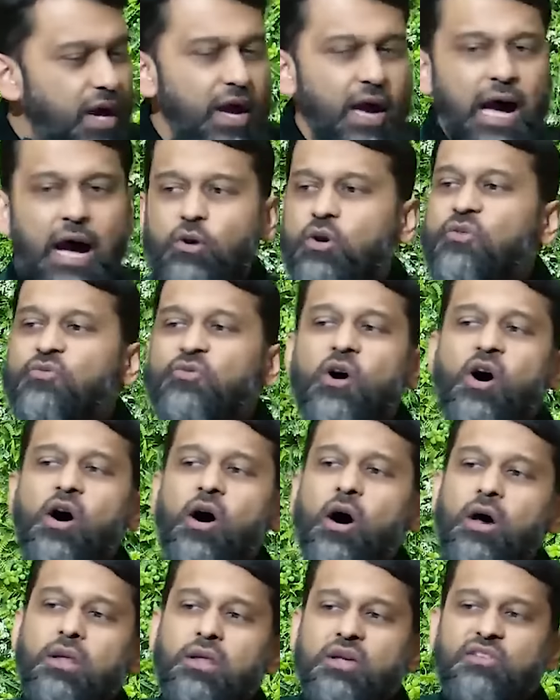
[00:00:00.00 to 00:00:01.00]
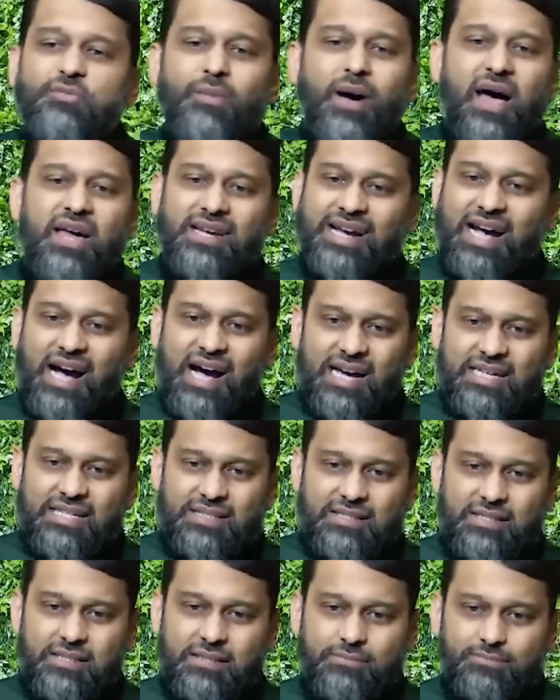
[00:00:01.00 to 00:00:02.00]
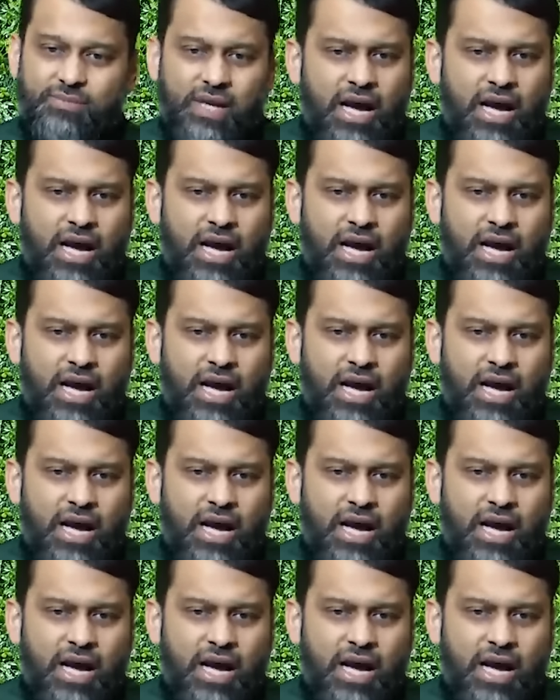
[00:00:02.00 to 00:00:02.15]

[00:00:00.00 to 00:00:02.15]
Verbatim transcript: Out of all of mankind,